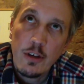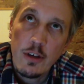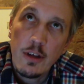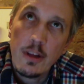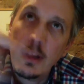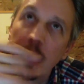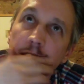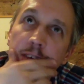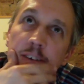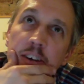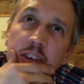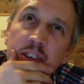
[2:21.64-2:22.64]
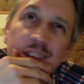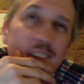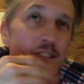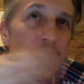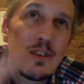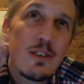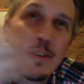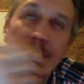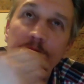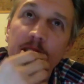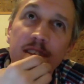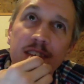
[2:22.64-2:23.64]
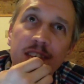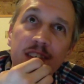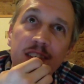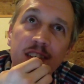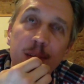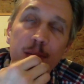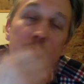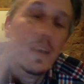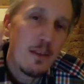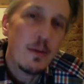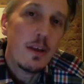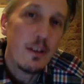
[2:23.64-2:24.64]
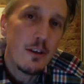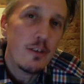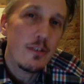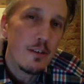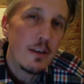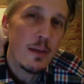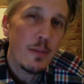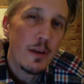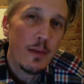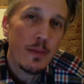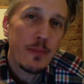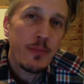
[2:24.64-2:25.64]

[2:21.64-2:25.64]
The adoration, no adoration, yeah. But anyway, you know, you can keep it coming.